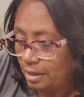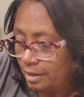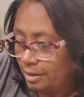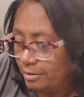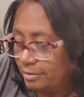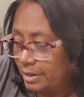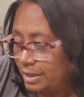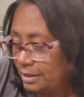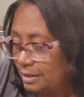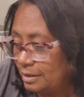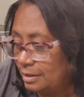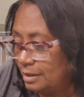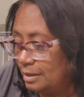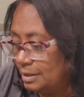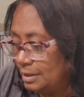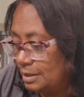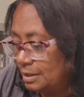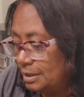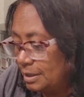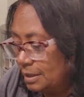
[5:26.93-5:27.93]
All right.
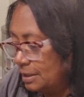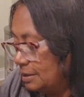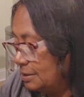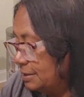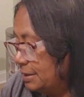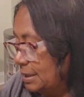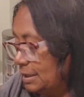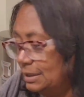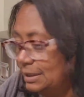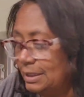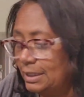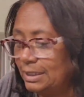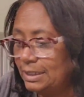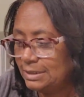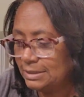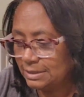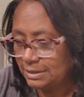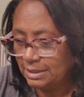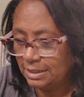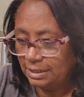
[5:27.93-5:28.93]
The
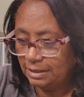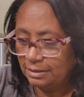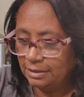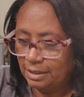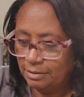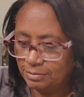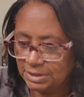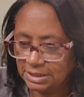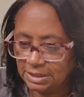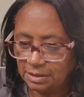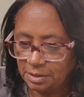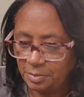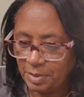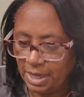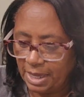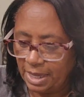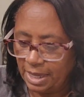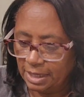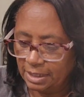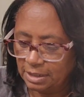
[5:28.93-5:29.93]
last thing that was in the
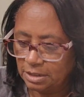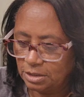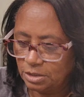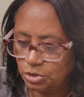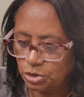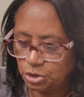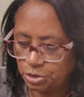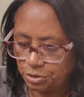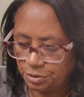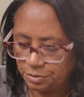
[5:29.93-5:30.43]
package